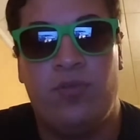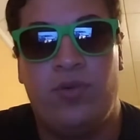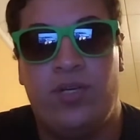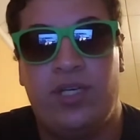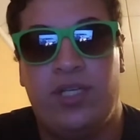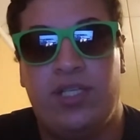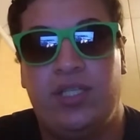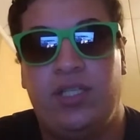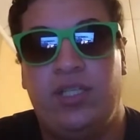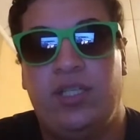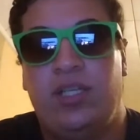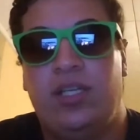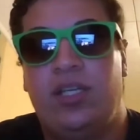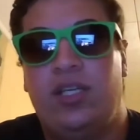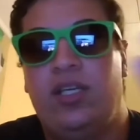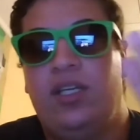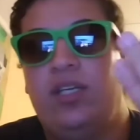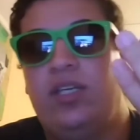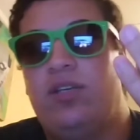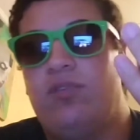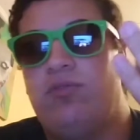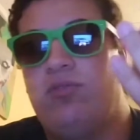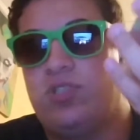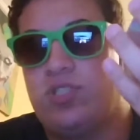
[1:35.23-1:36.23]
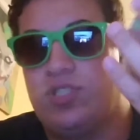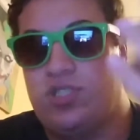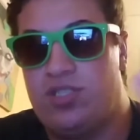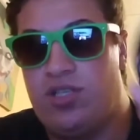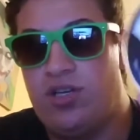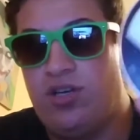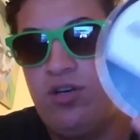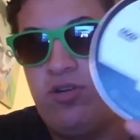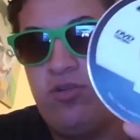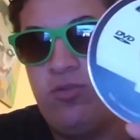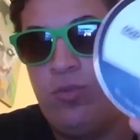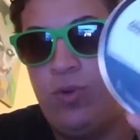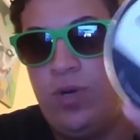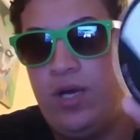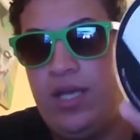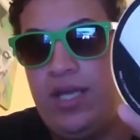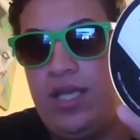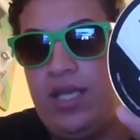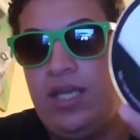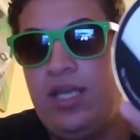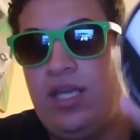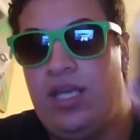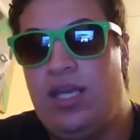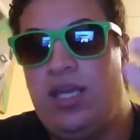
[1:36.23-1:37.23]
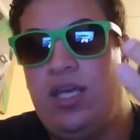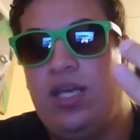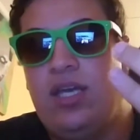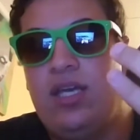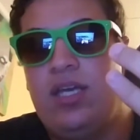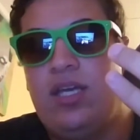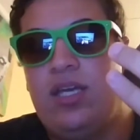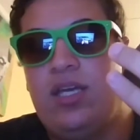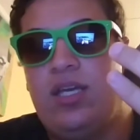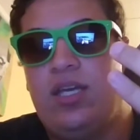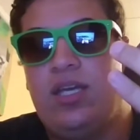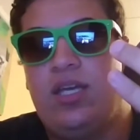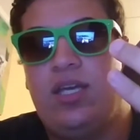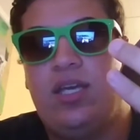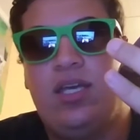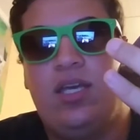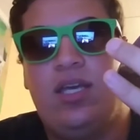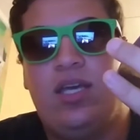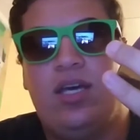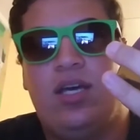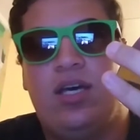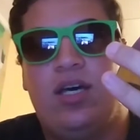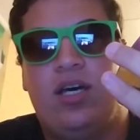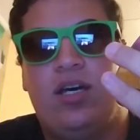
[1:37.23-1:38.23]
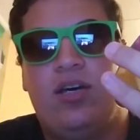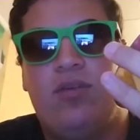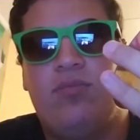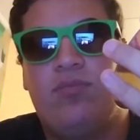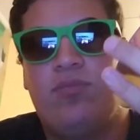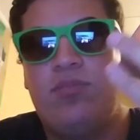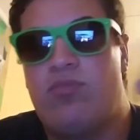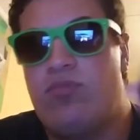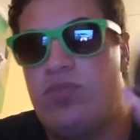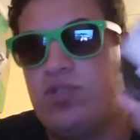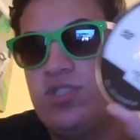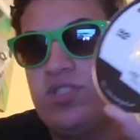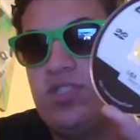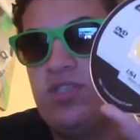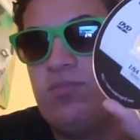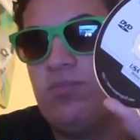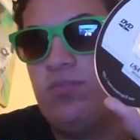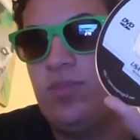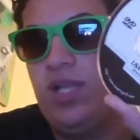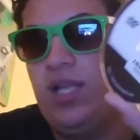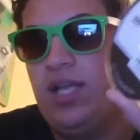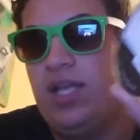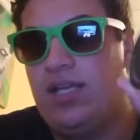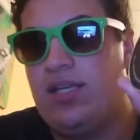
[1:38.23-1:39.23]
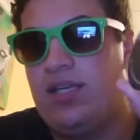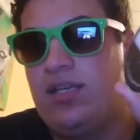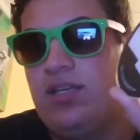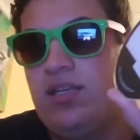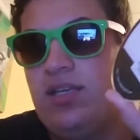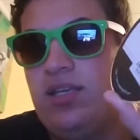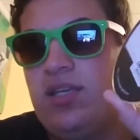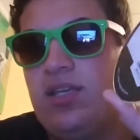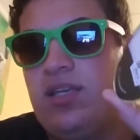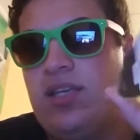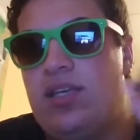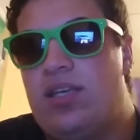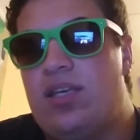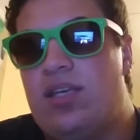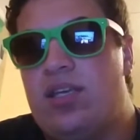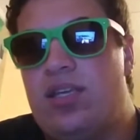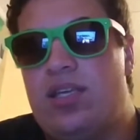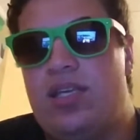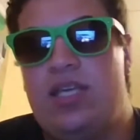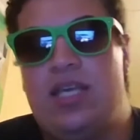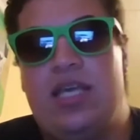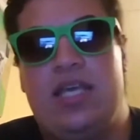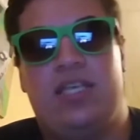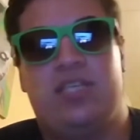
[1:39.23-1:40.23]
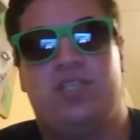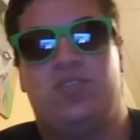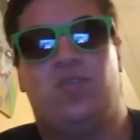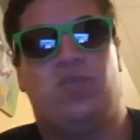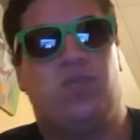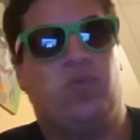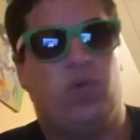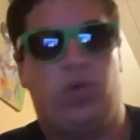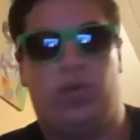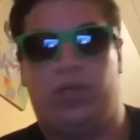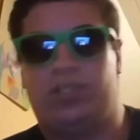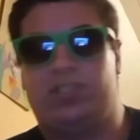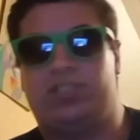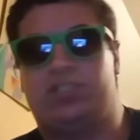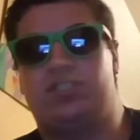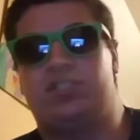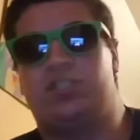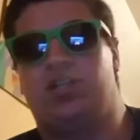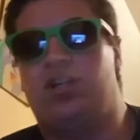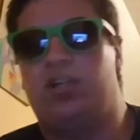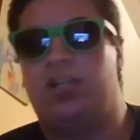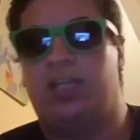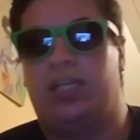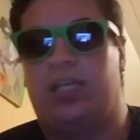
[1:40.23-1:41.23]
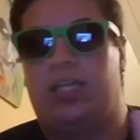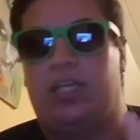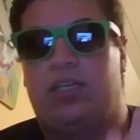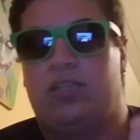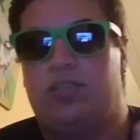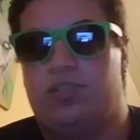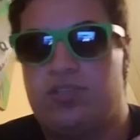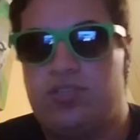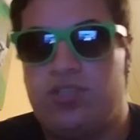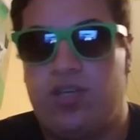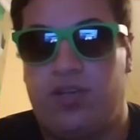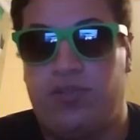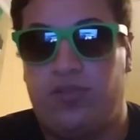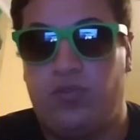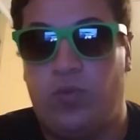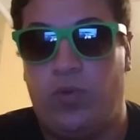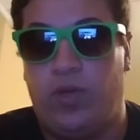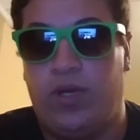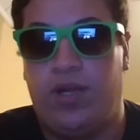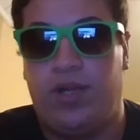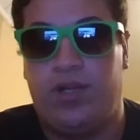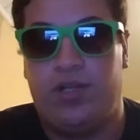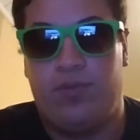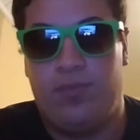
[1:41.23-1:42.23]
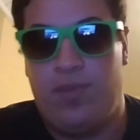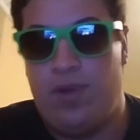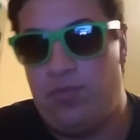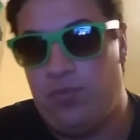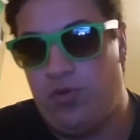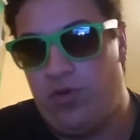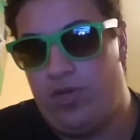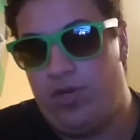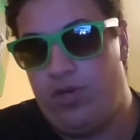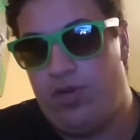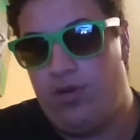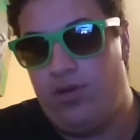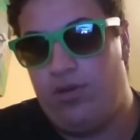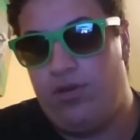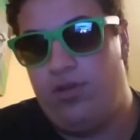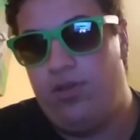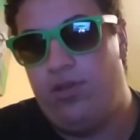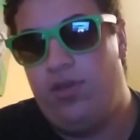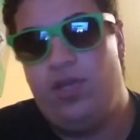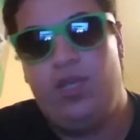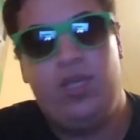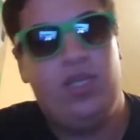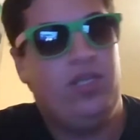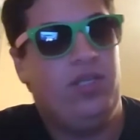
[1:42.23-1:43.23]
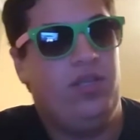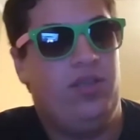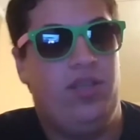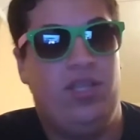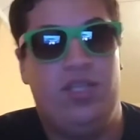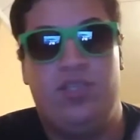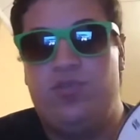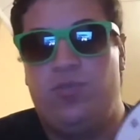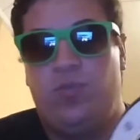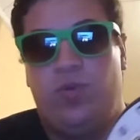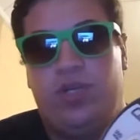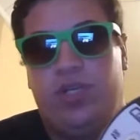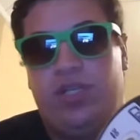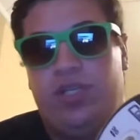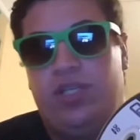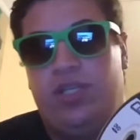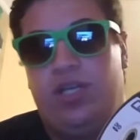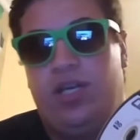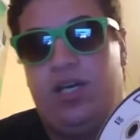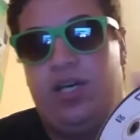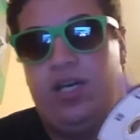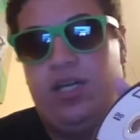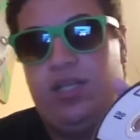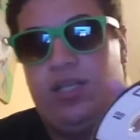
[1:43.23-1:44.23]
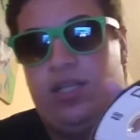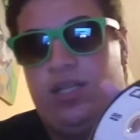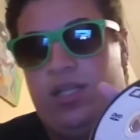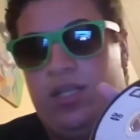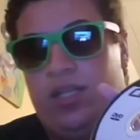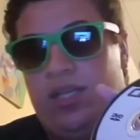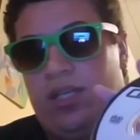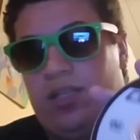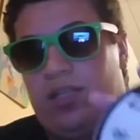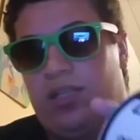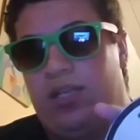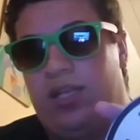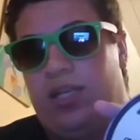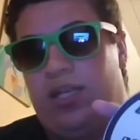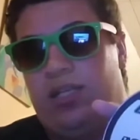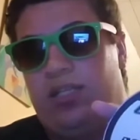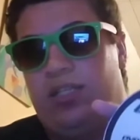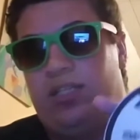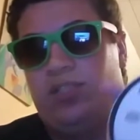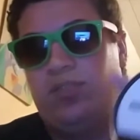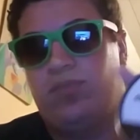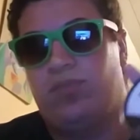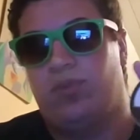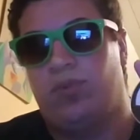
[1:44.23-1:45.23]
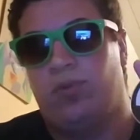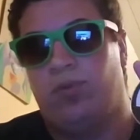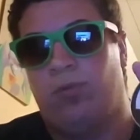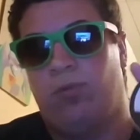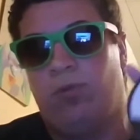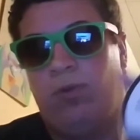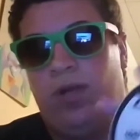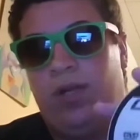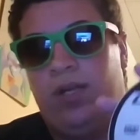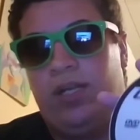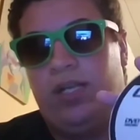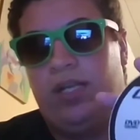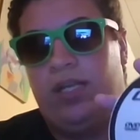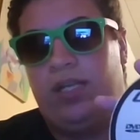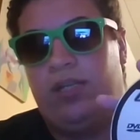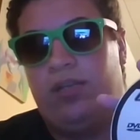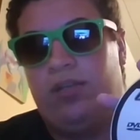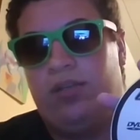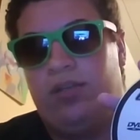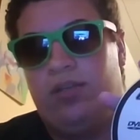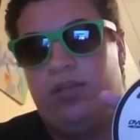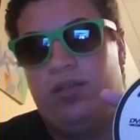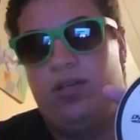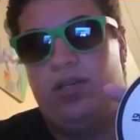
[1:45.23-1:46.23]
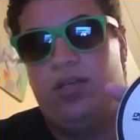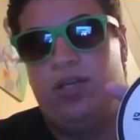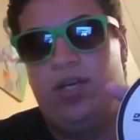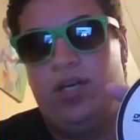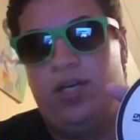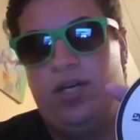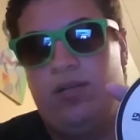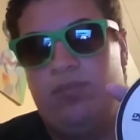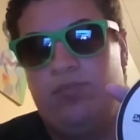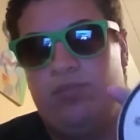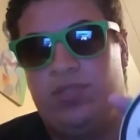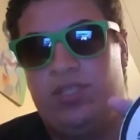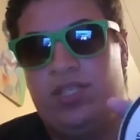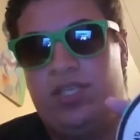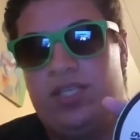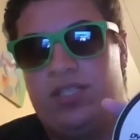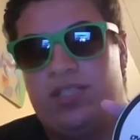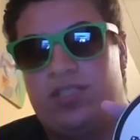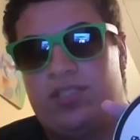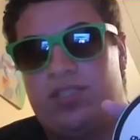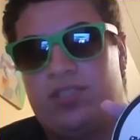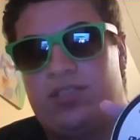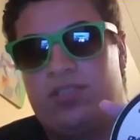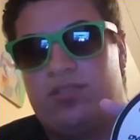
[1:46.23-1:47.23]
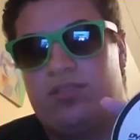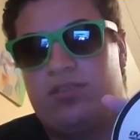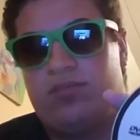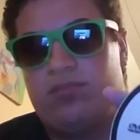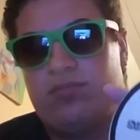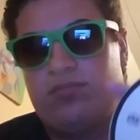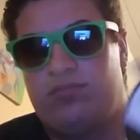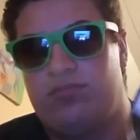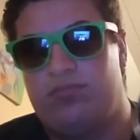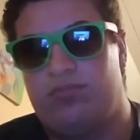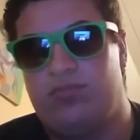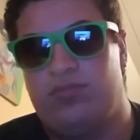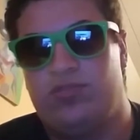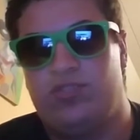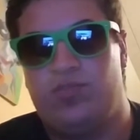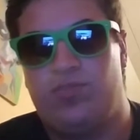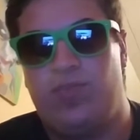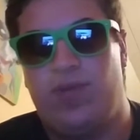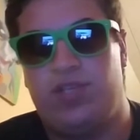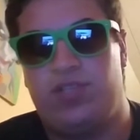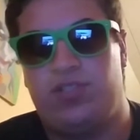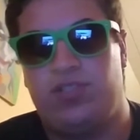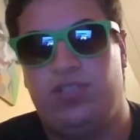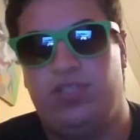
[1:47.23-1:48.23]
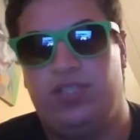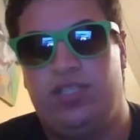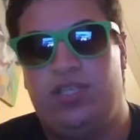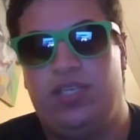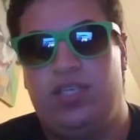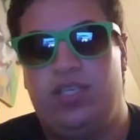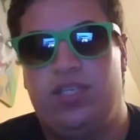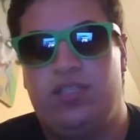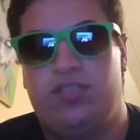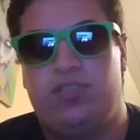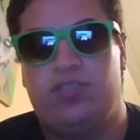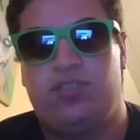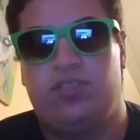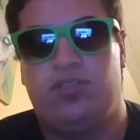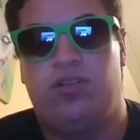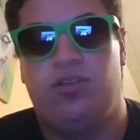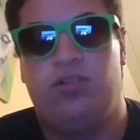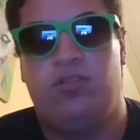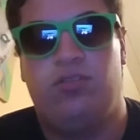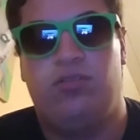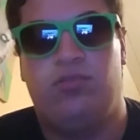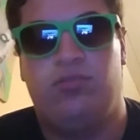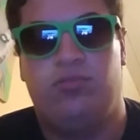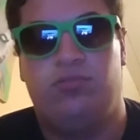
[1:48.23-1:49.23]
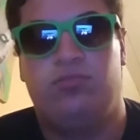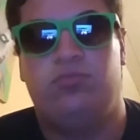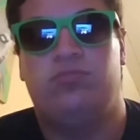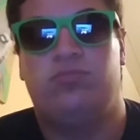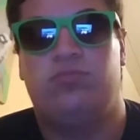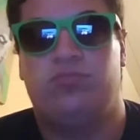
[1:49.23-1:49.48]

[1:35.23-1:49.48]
one, which is all white um, with some black, is for installing software on your memory card. This one, on the other hand, is for running um, discs, especially. So,